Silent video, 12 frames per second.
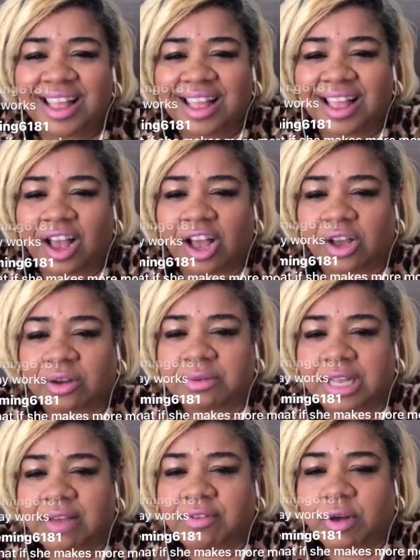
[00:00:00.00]
Uh oh, we
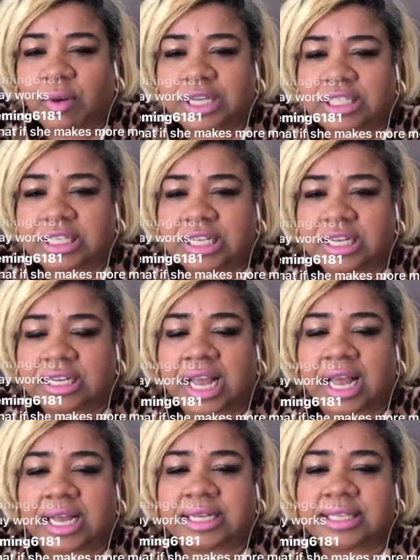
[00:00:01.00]
have a question here,
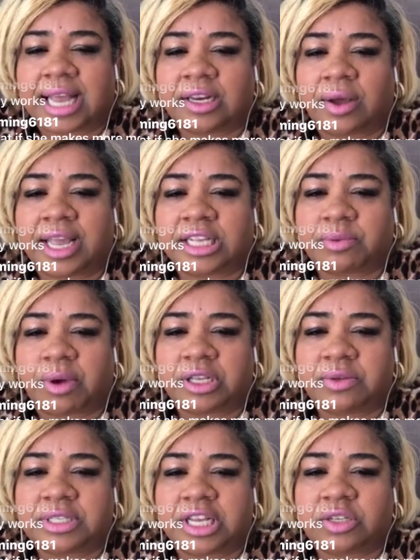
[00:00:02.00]
guys. I know Antoine, you
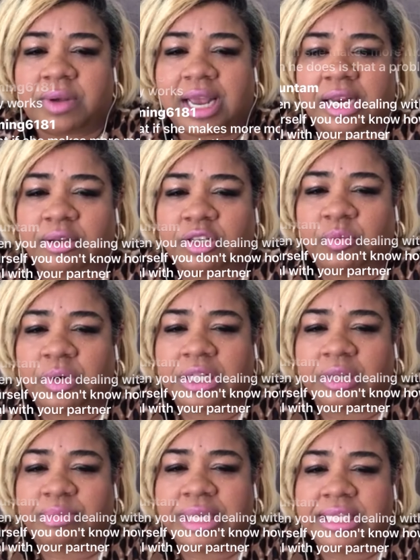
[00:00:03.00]
said you had a you wanted a
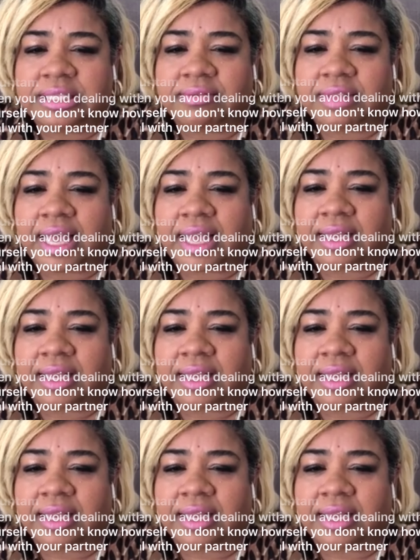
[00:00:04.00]
piece of that.